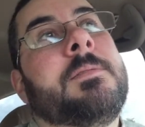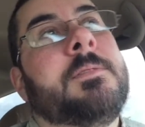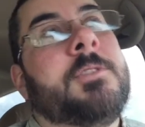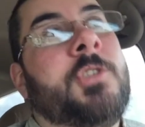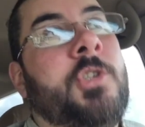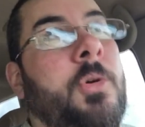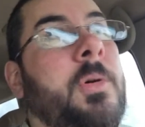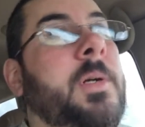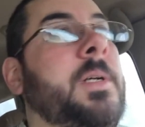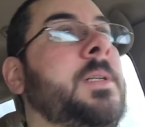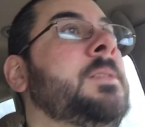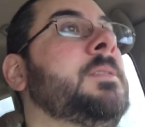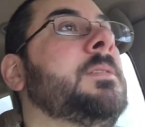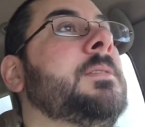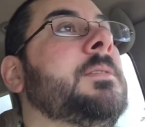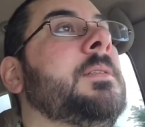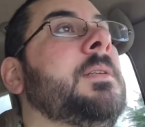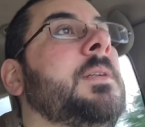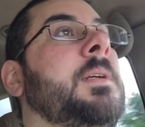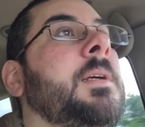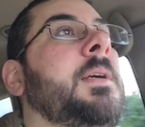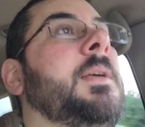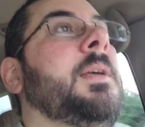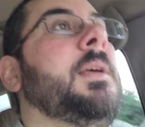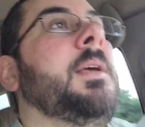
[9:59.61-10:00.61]
choice.
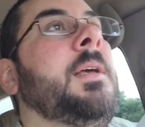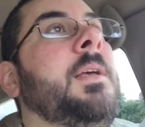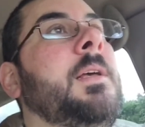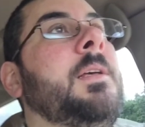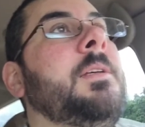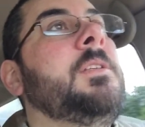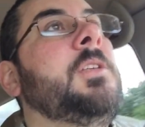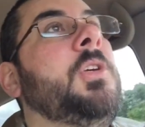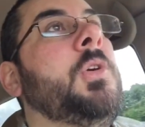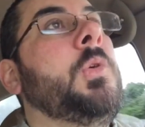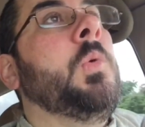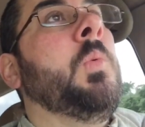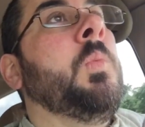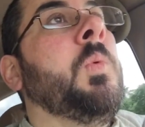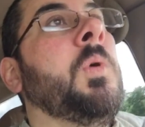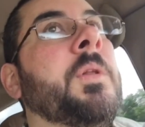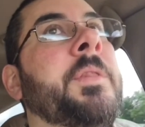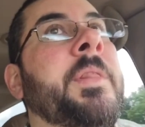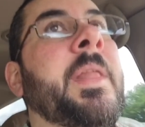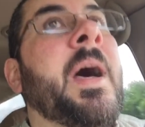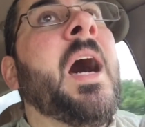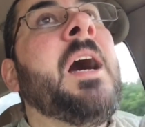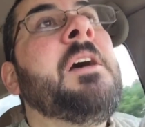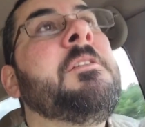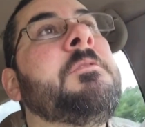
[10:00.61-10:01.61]
You will
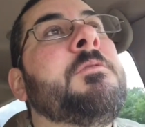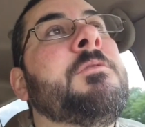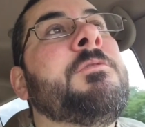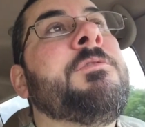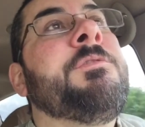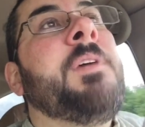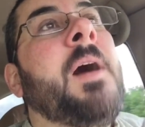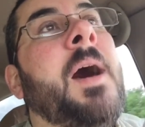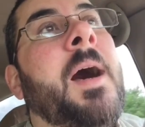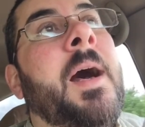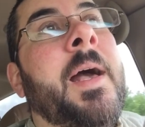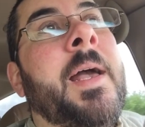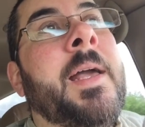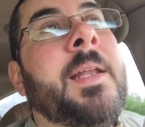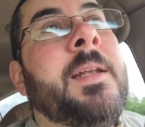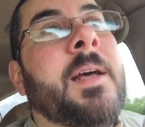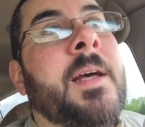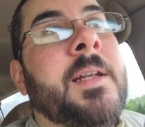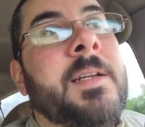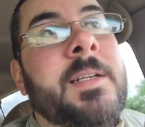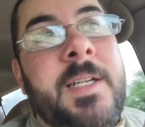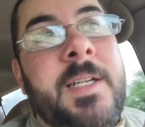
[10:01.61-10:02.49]
not find a